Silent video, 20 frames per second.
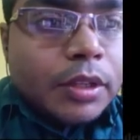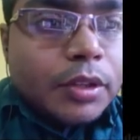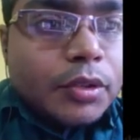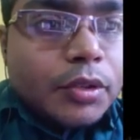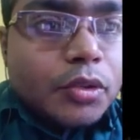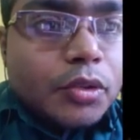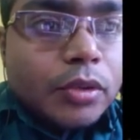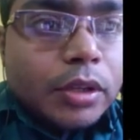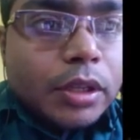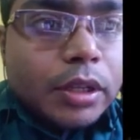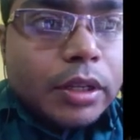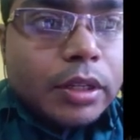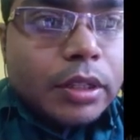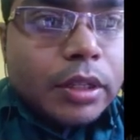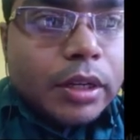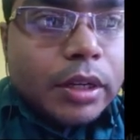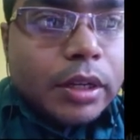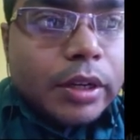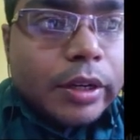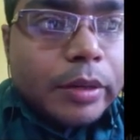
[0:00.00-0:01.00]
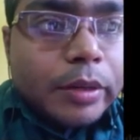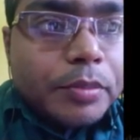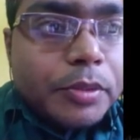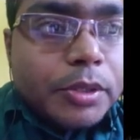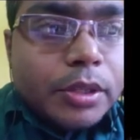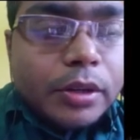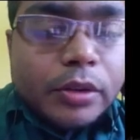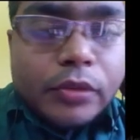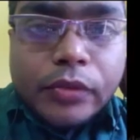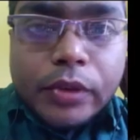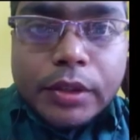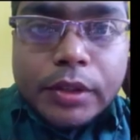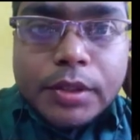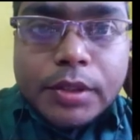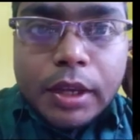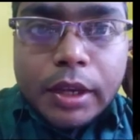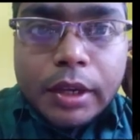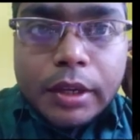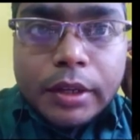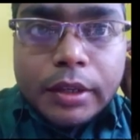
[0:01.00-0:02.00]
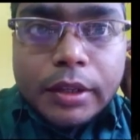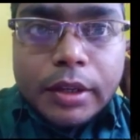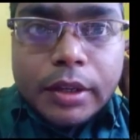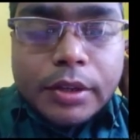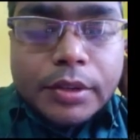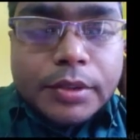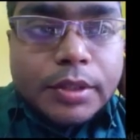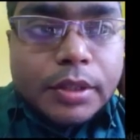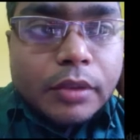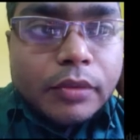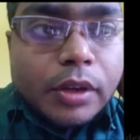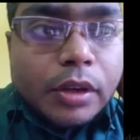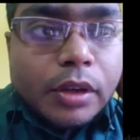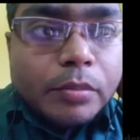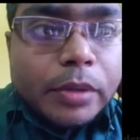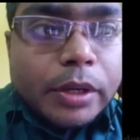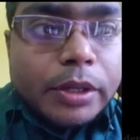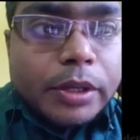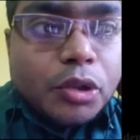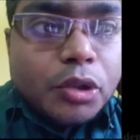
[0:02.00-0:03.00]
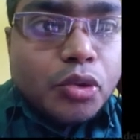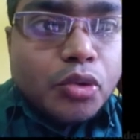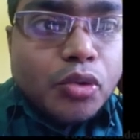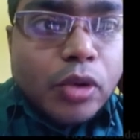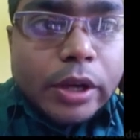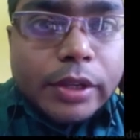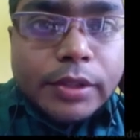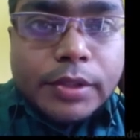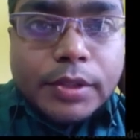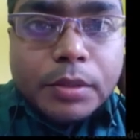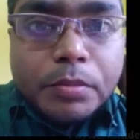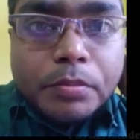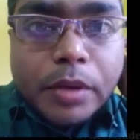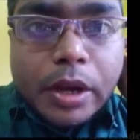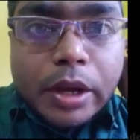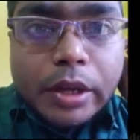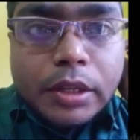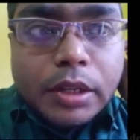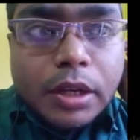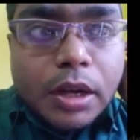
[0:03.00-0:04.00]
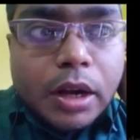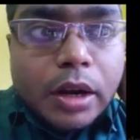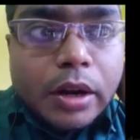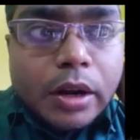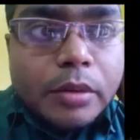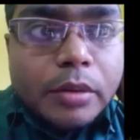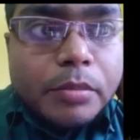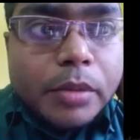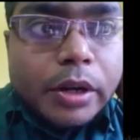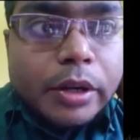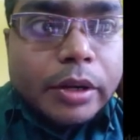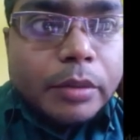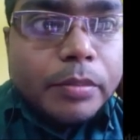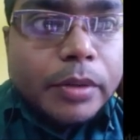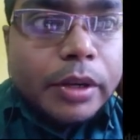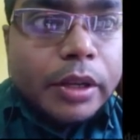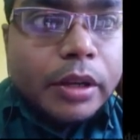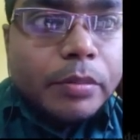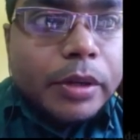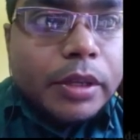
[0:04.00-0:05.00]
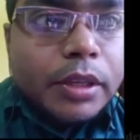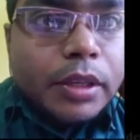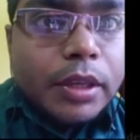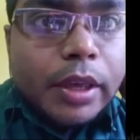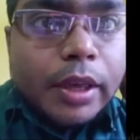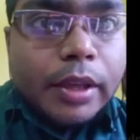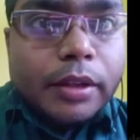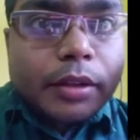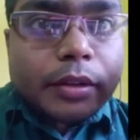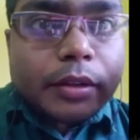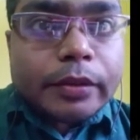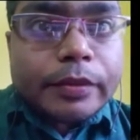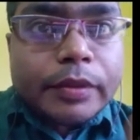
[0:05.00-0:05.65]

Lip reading: So here the curved surface area is given by twice pi r multiplied by L.